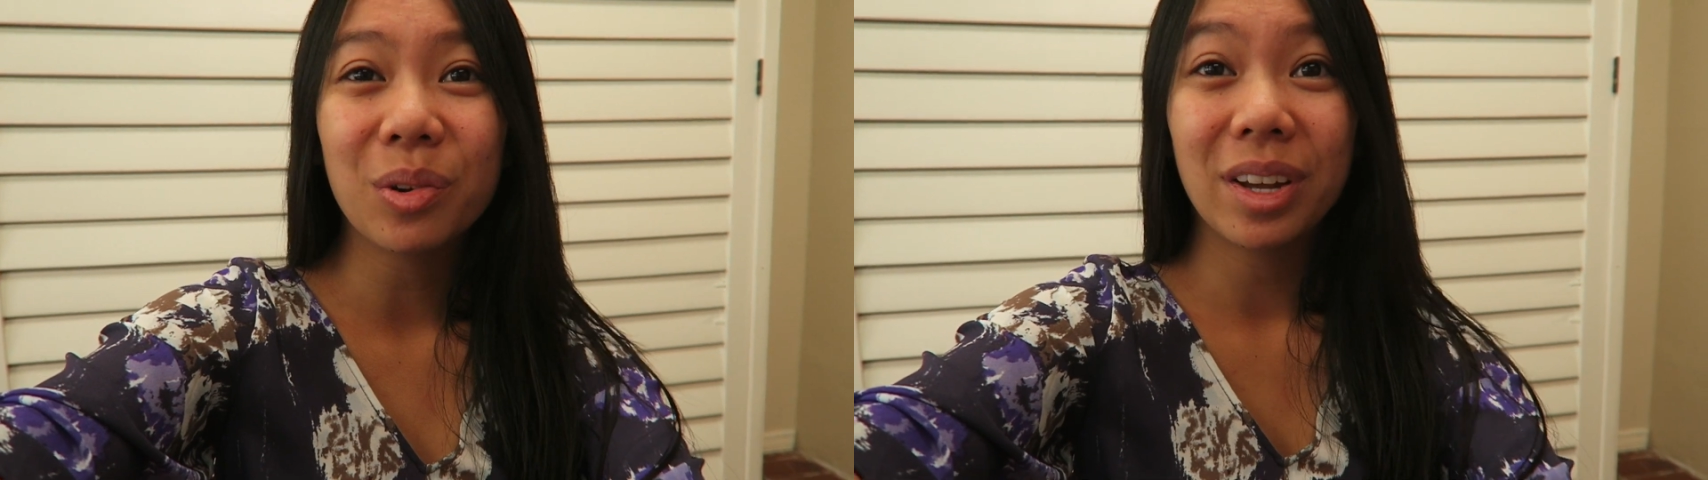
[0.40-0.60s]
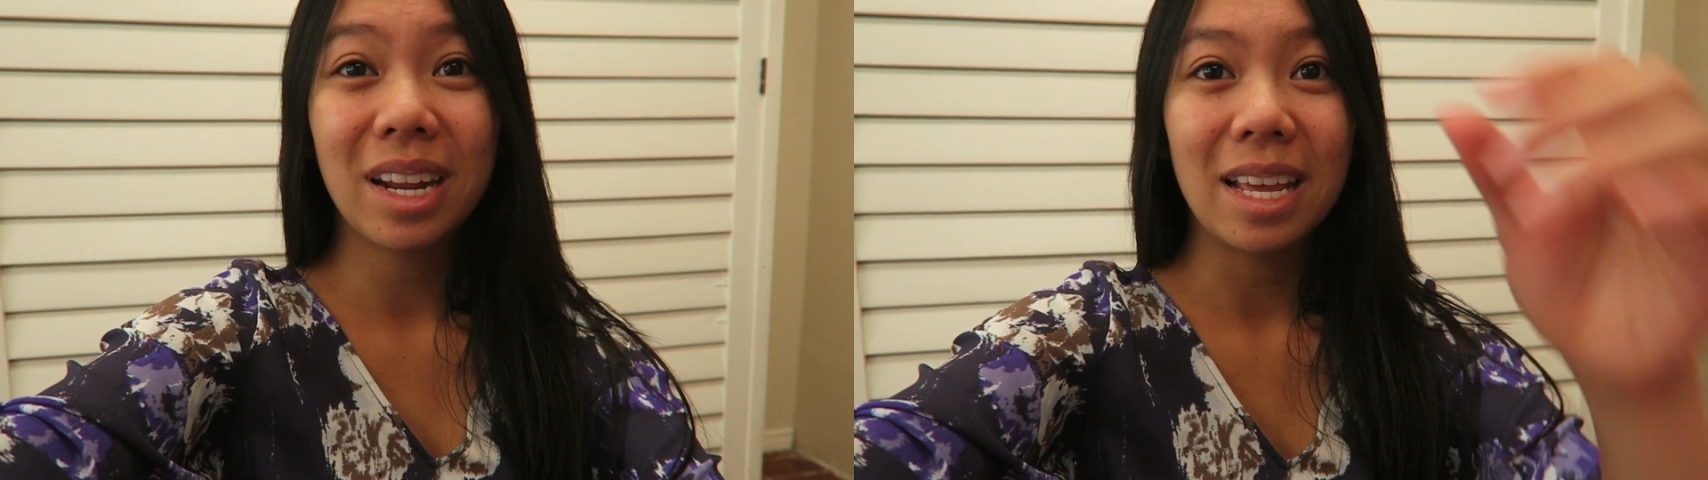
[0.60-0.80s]

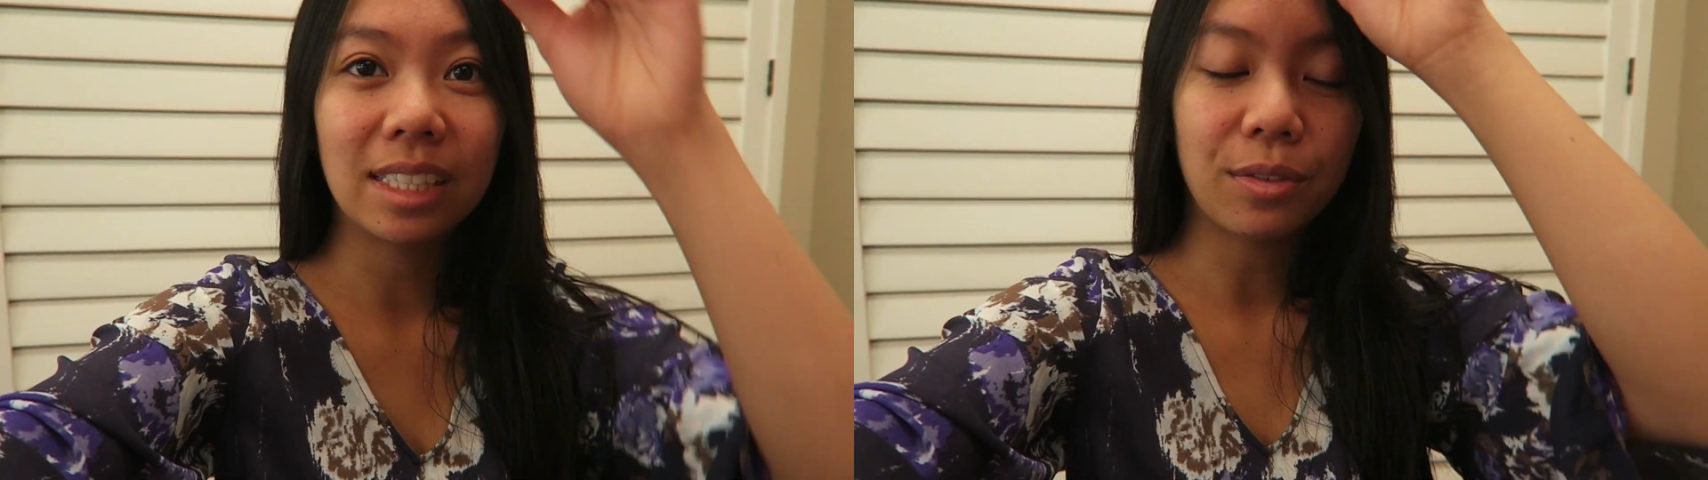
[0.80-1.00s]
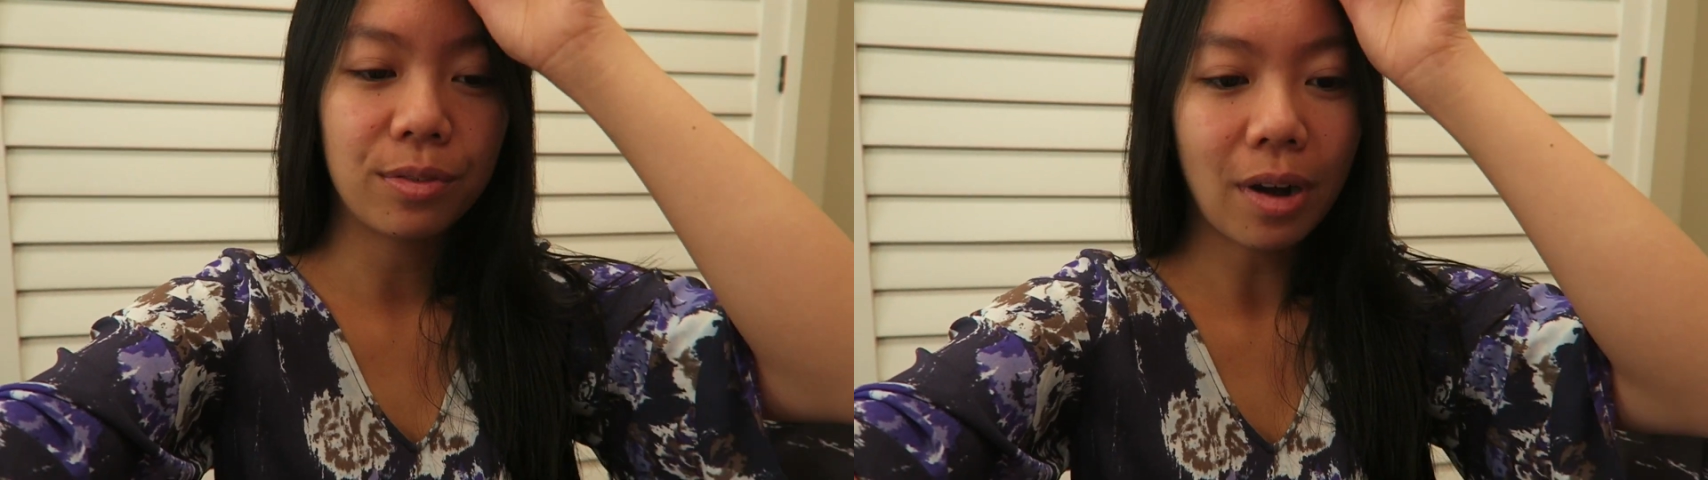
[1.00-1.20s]
everyone,
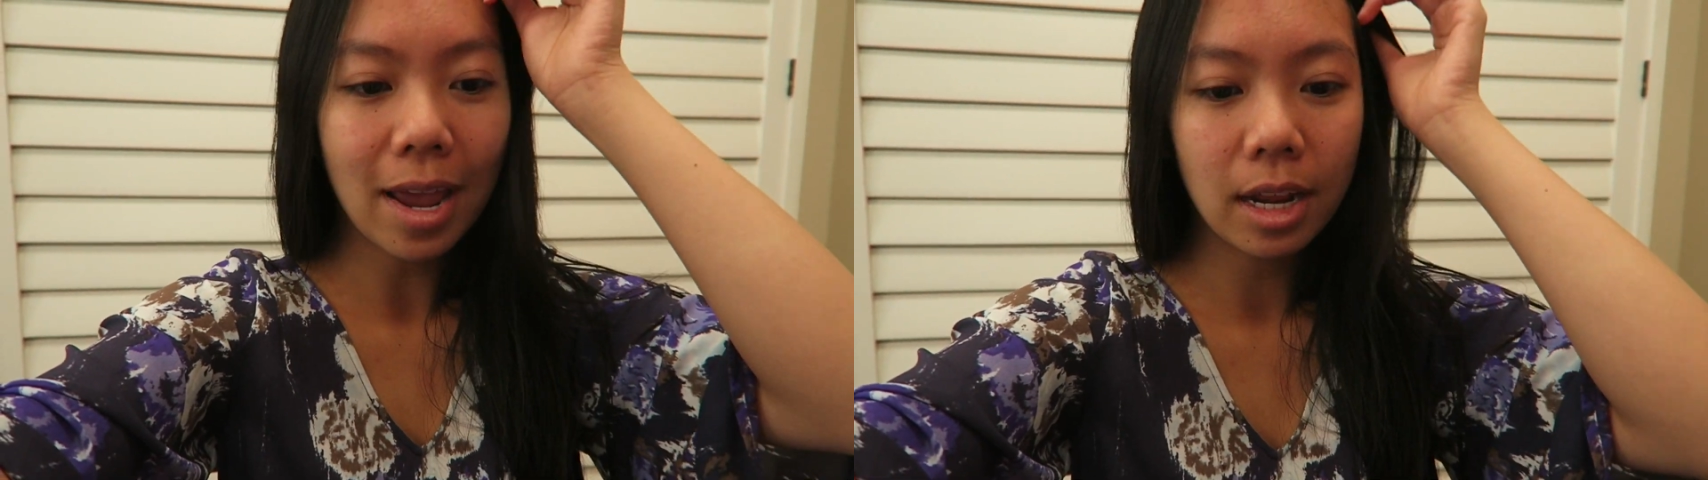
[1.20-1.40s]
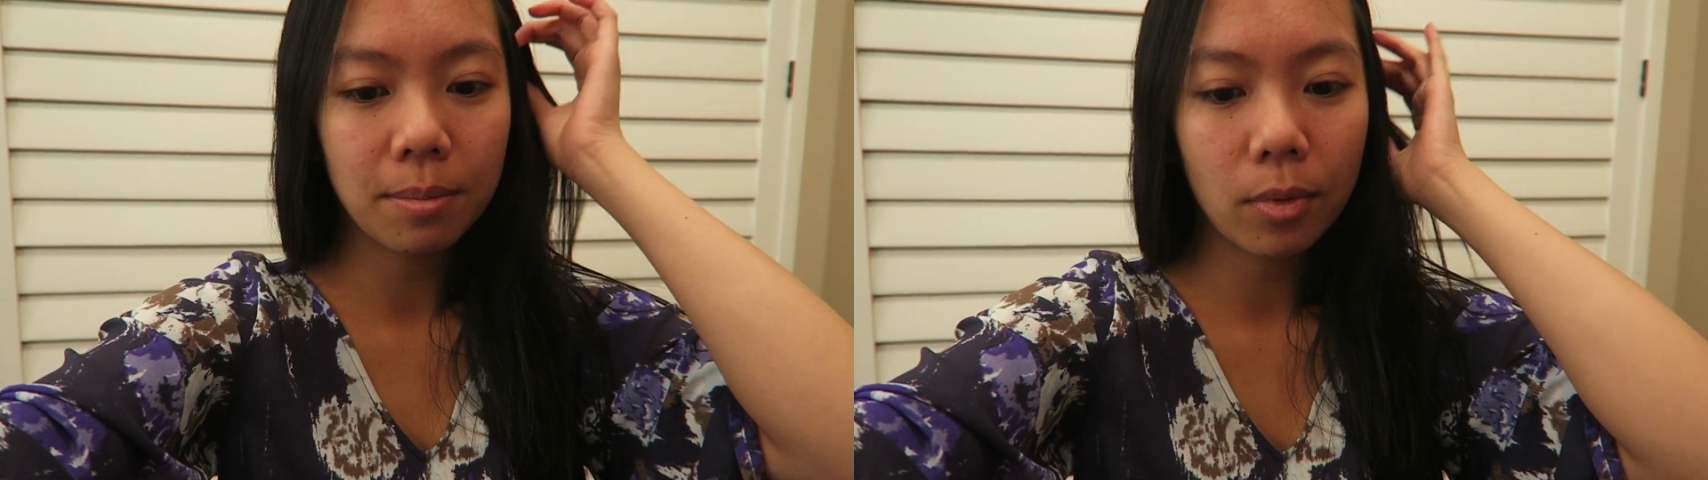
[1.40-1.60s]
it's
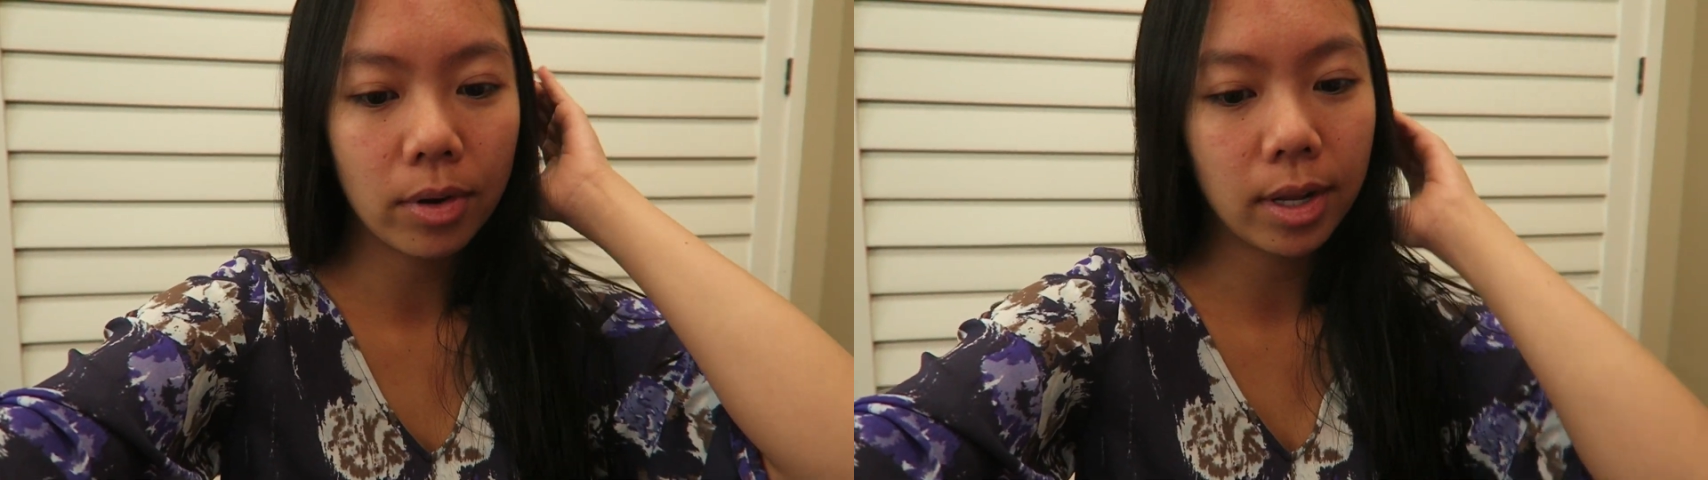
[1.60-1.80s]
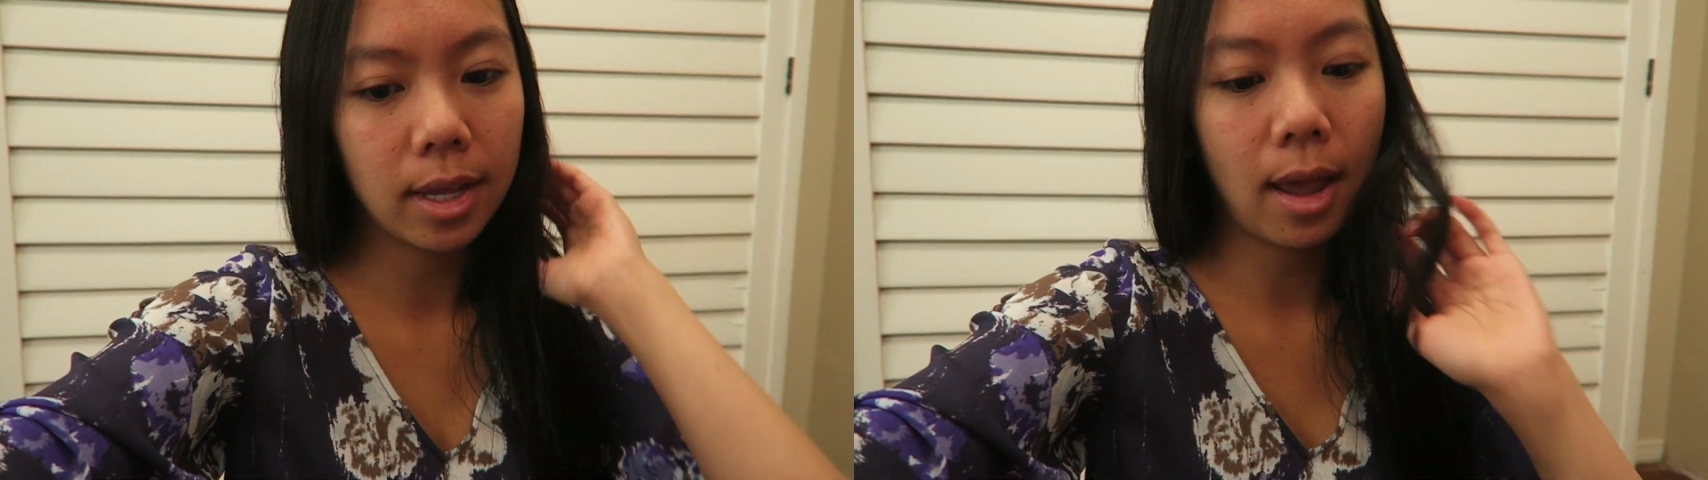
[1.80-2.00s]
Friday
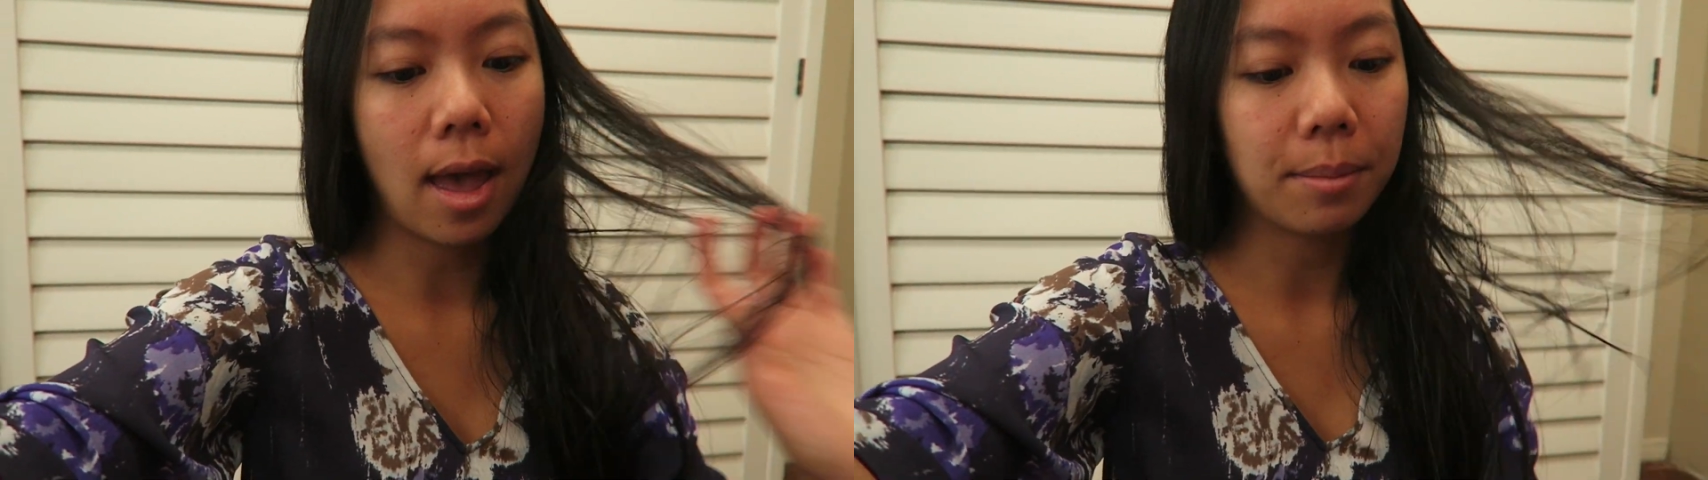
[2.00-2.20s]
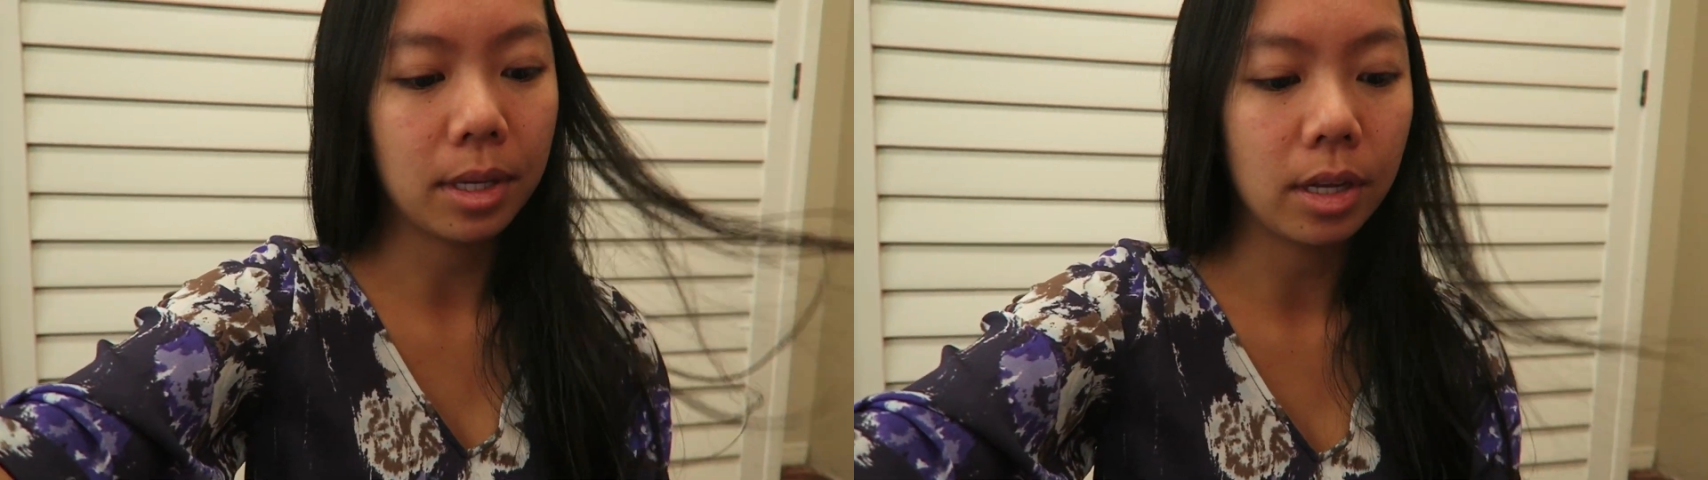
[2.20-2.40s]
morning.
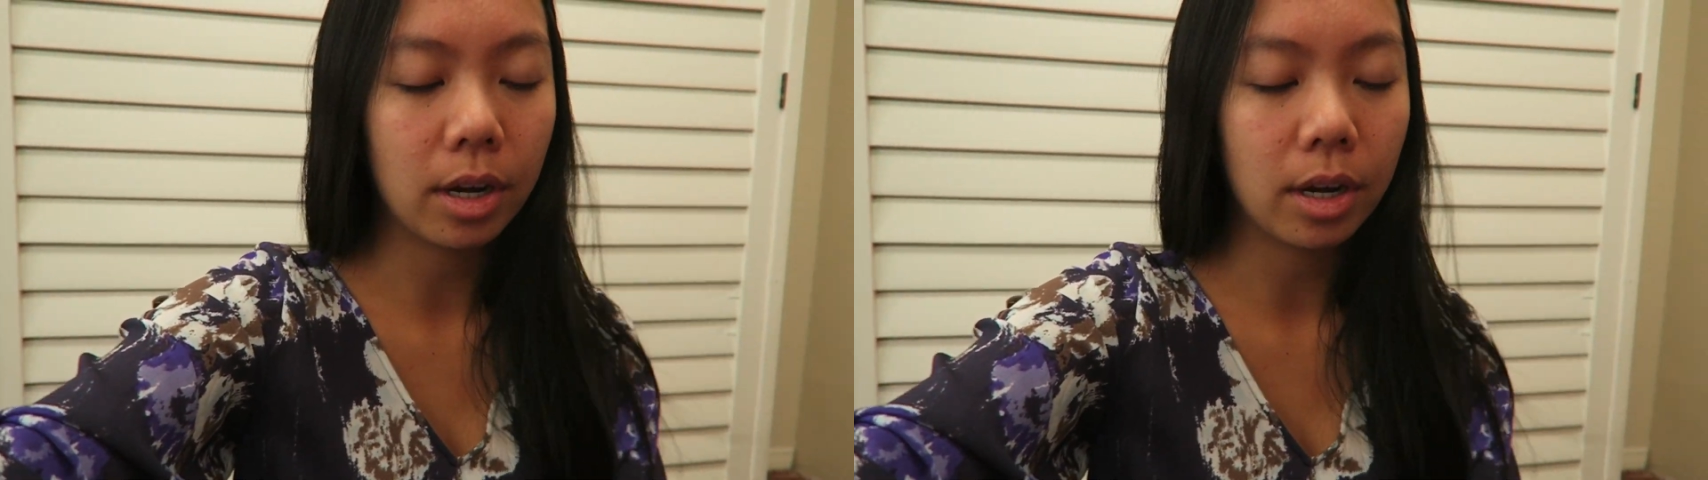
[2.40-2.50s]
I'm